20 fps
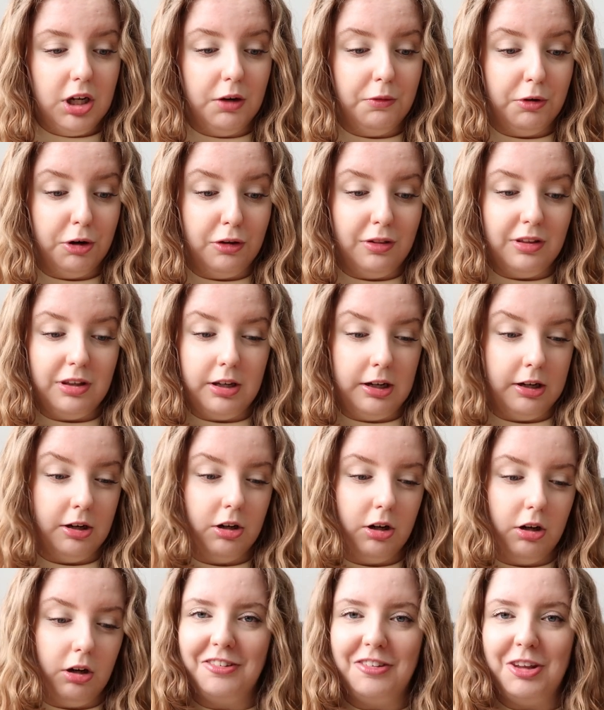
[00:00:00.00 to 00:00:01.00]
around the
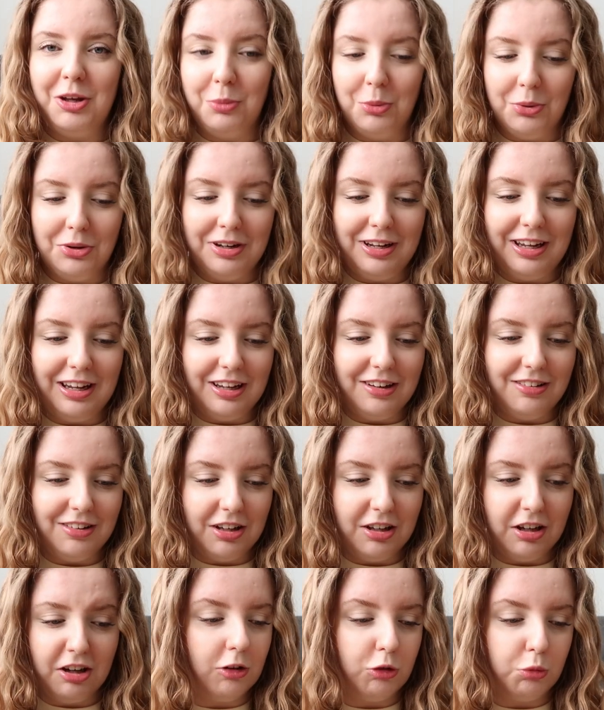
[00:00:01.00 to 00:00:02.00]
year 61
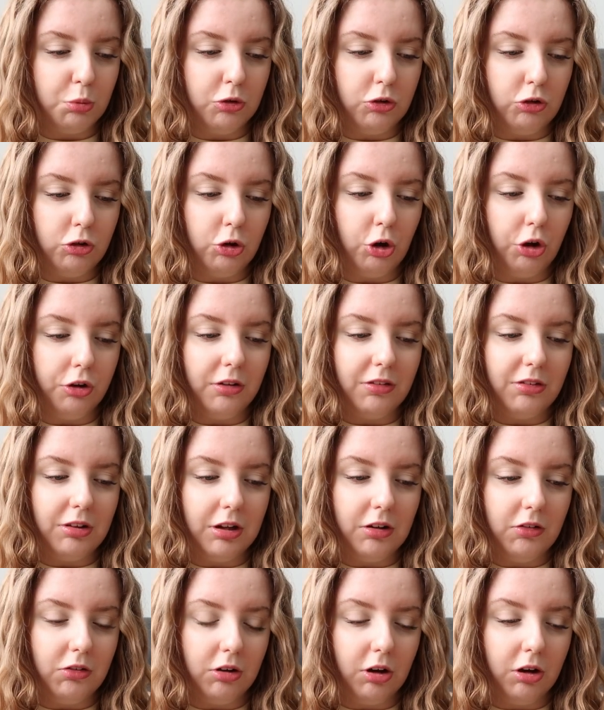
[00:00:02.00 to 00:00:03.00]
AD. This was to all the
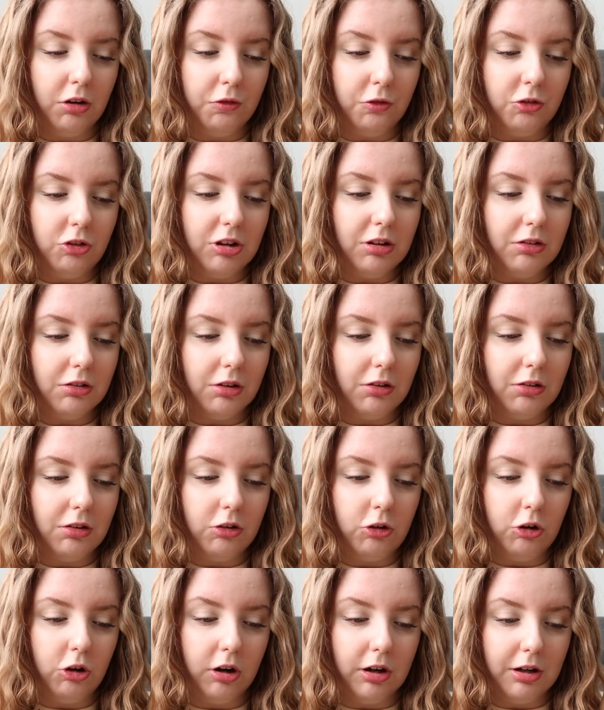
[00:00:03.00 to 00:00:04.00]
saints of
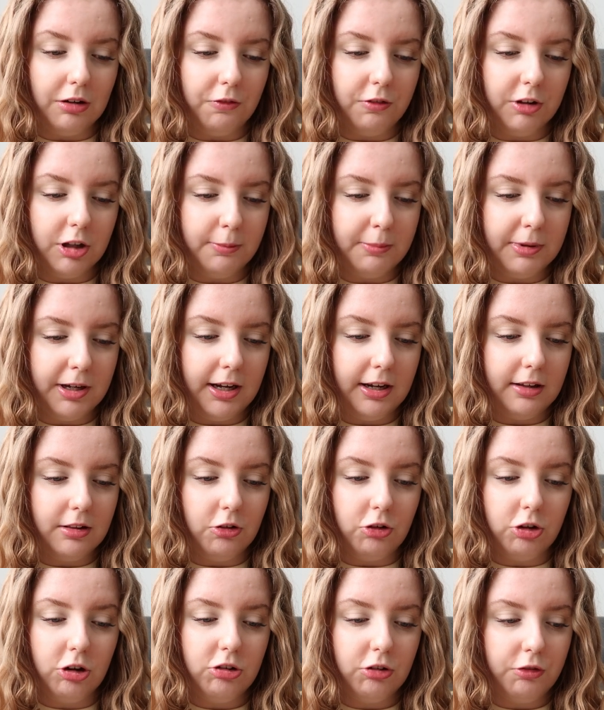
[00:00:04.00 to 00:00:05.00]
Jesus who are in Philippi.
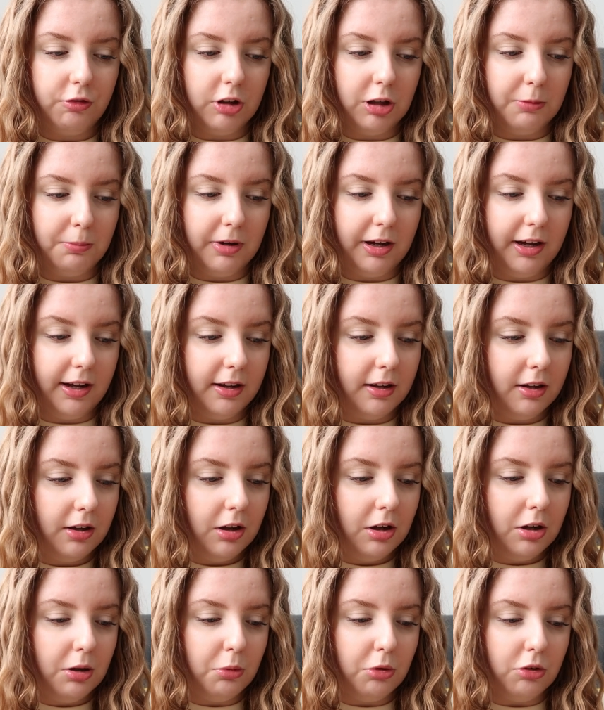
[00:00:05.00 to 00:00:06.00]
The church of Philippi
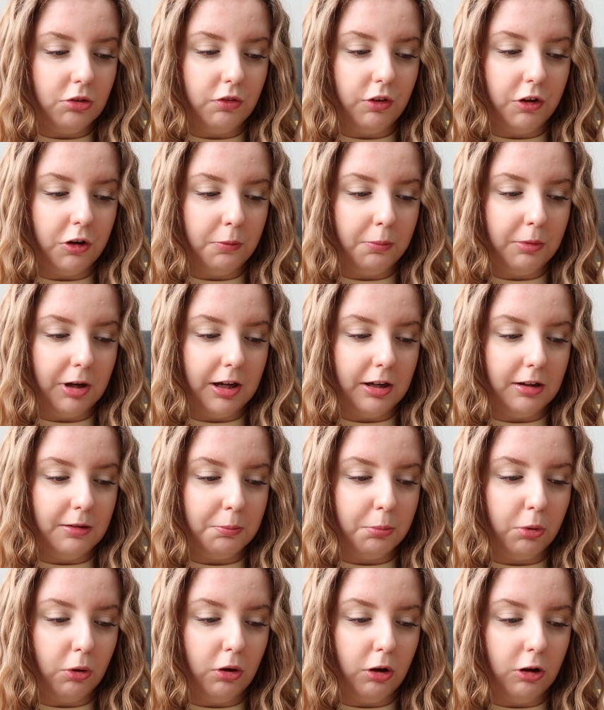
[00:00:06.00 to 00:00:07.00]
was founded
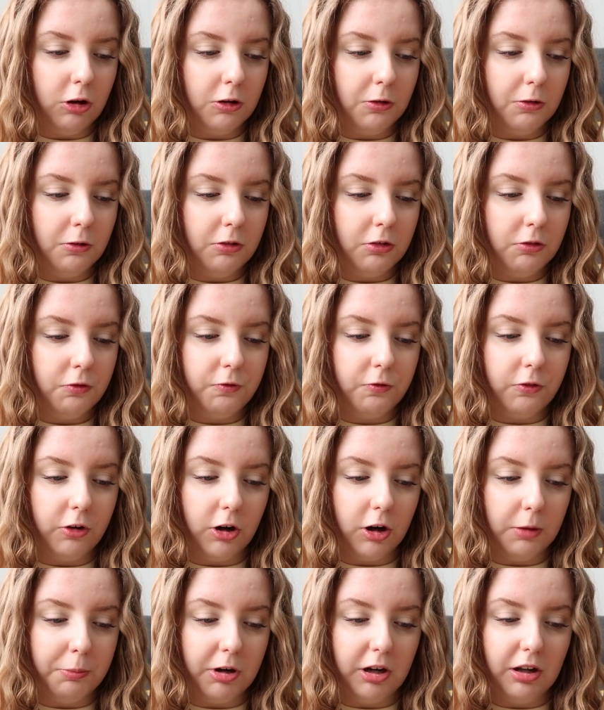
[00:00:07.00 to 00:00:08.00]
by Paul
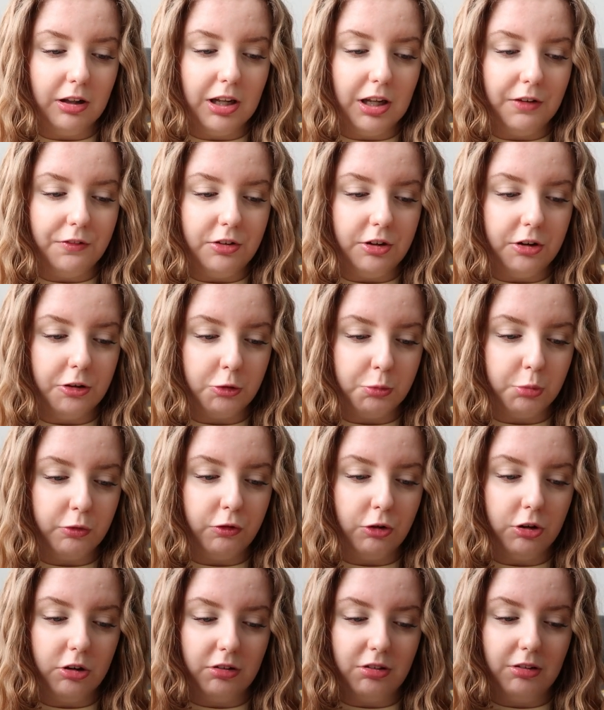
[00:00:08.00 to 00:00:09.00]
for about 11 years
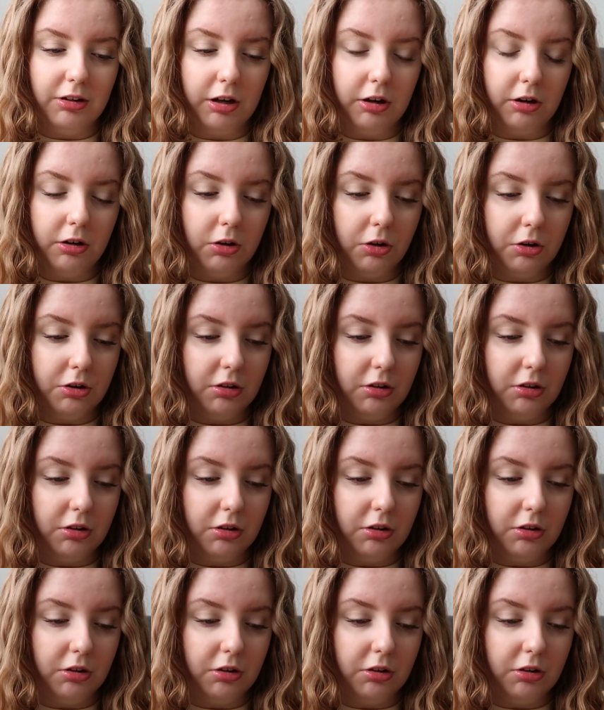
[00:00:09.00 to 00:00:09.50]
before this letter